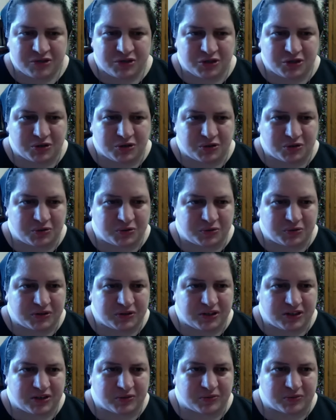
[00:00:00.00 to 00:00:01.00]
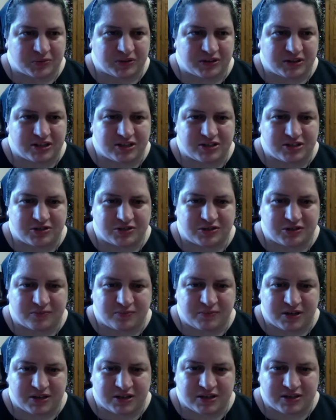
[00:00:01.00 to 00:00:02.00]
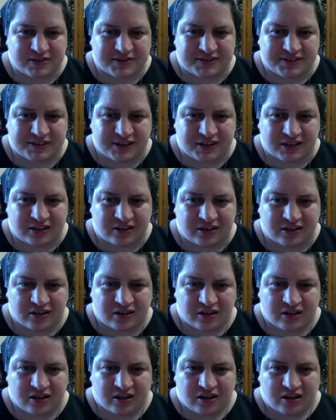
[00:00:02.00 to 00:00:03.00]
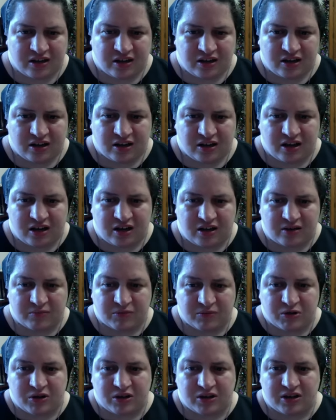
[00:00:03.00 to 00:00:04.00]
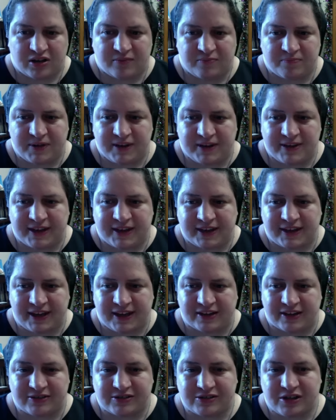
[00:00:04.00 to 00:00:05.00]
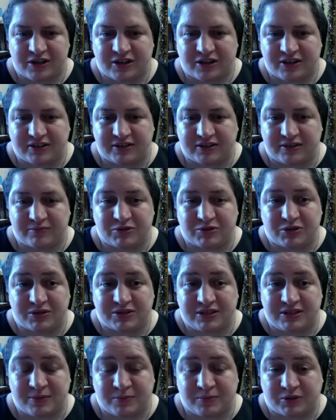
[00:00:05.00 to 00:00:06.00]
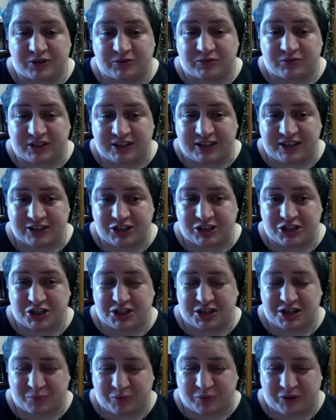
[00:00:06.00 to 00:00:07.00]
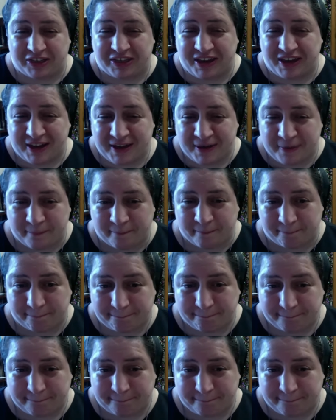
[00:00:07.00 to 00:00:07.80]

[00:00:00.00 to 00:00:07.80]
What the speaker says: to a religious community, could it be that God is calling them to a deeper relationship with Him?